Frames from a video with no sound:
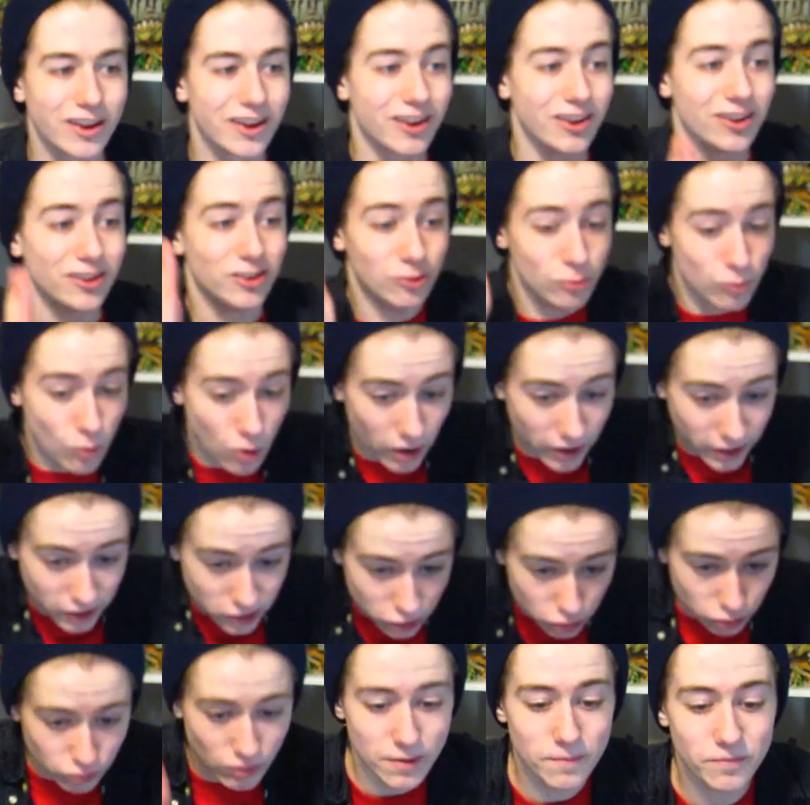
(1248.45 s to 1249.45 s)
You want to
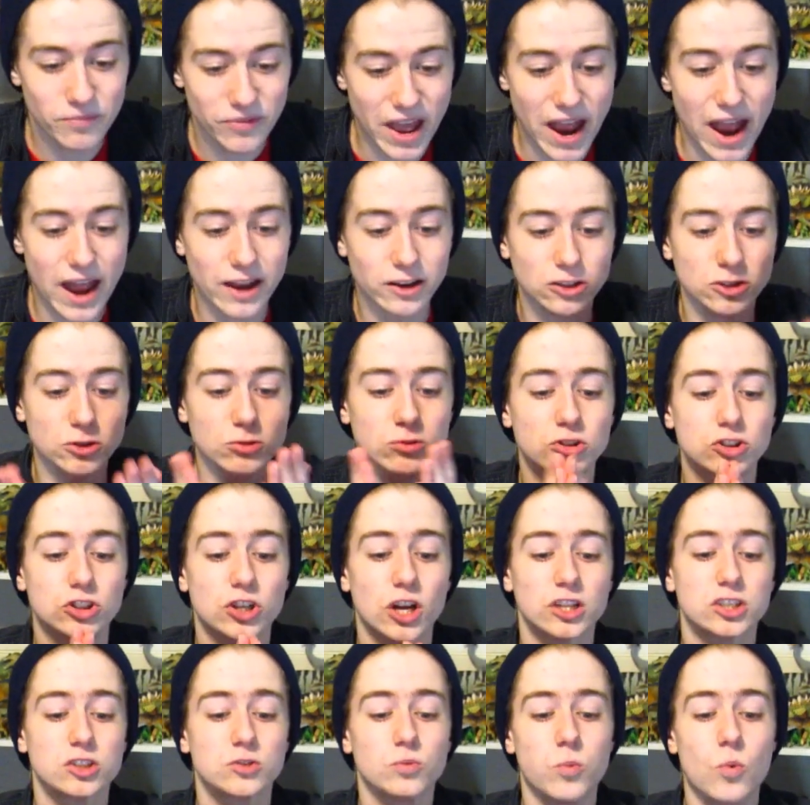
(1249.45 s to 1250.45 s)
trim that. You
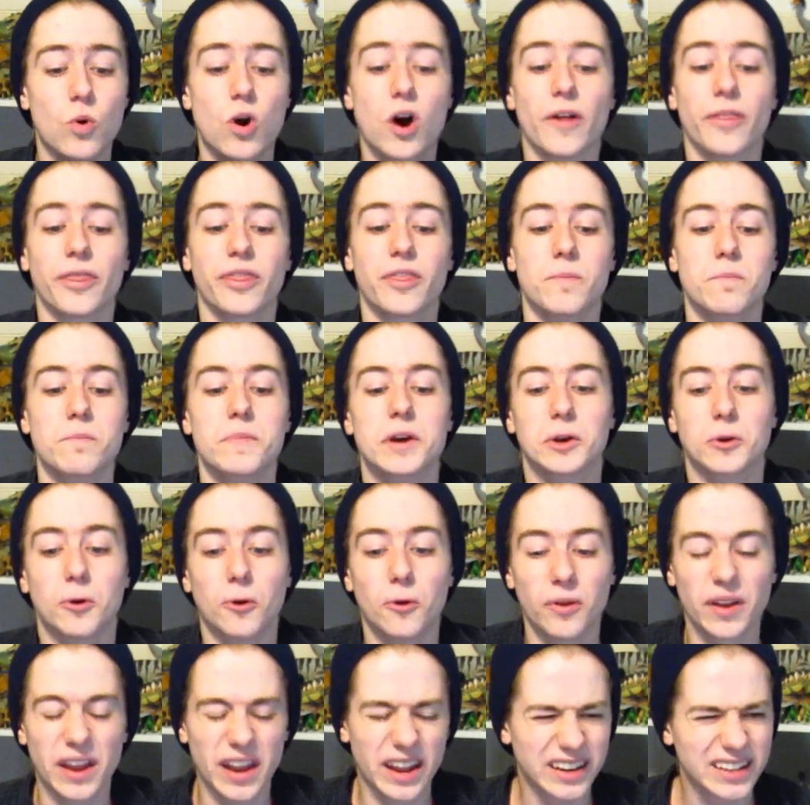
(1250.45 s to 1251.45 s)
just want the middle.
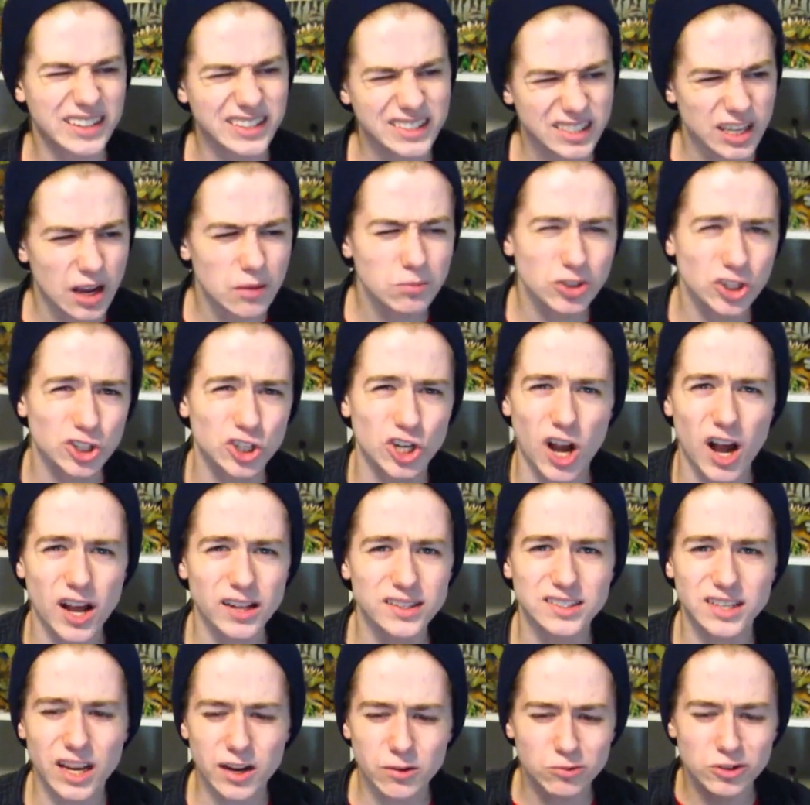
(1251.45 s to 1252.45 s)
And in some
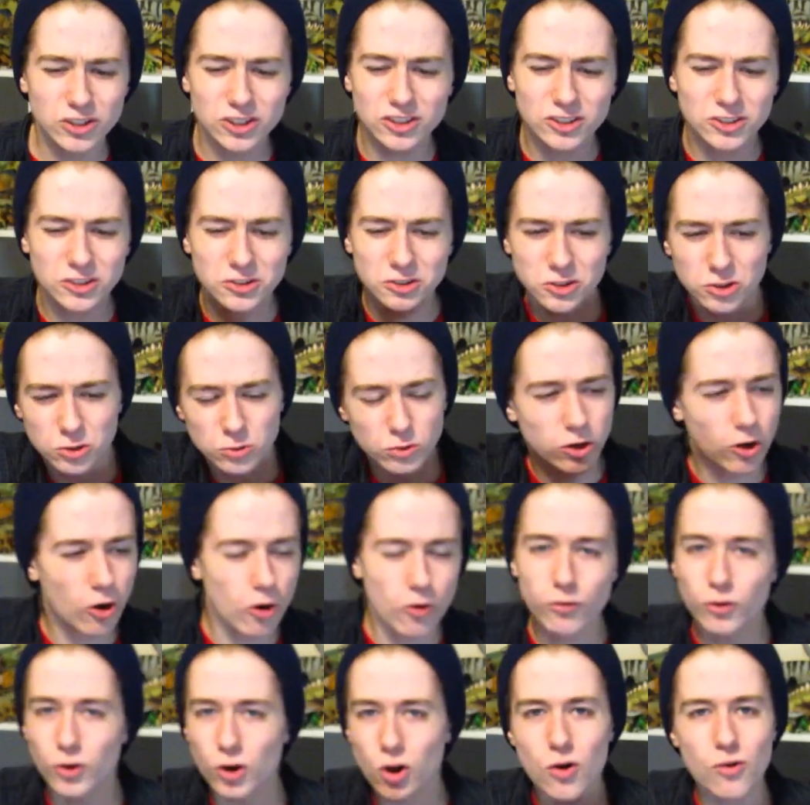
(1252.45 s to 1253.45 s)
shots, I would do it
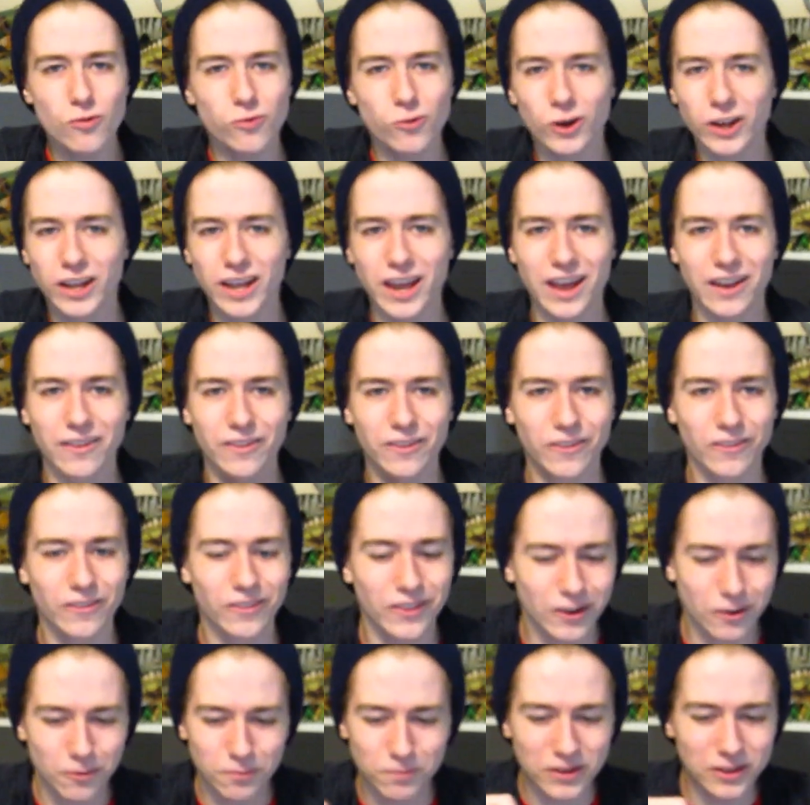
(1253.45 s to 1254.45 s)
over and over again, and
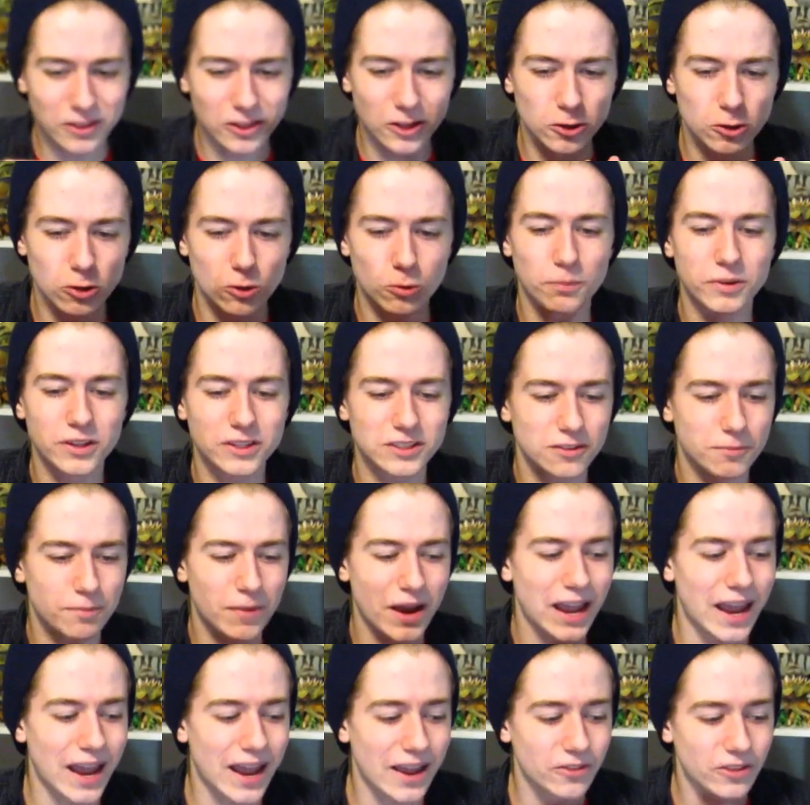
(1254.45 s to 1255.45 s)
there'd be little bits of my
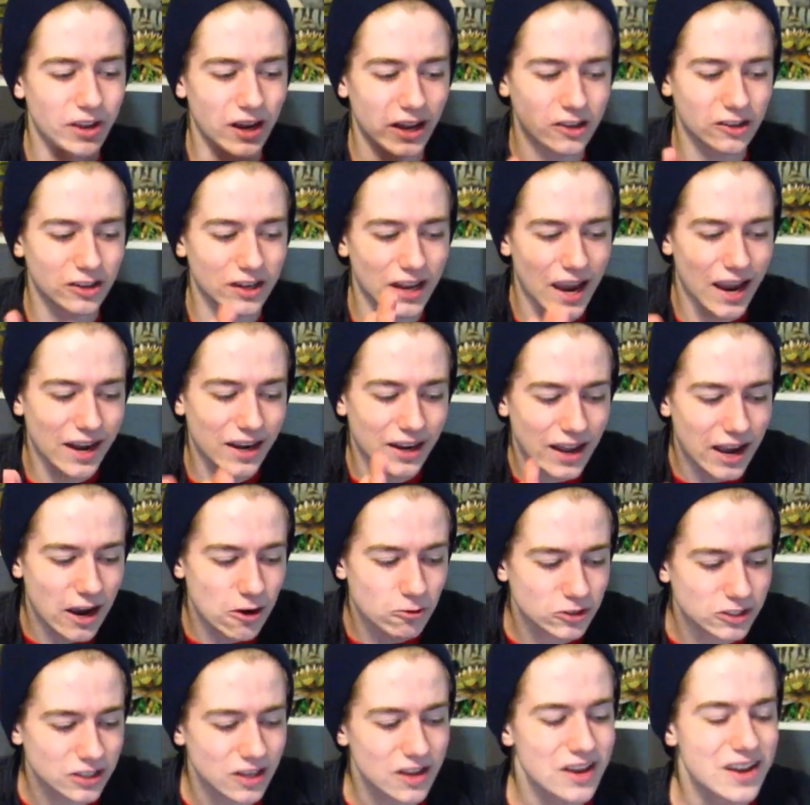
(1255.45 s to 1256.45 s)
hand that I could edit
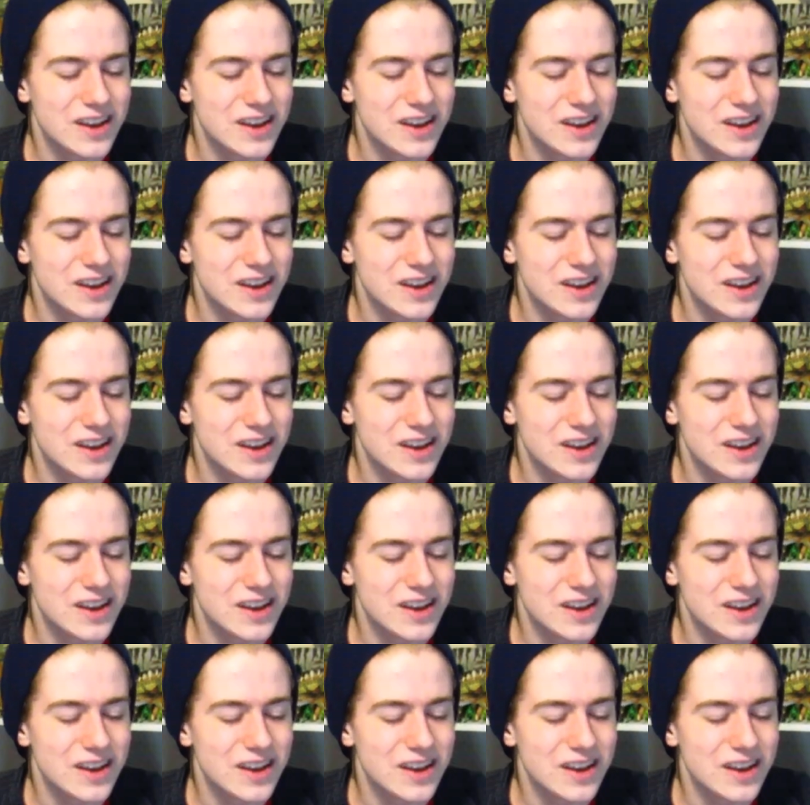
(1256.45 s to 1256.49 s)
out.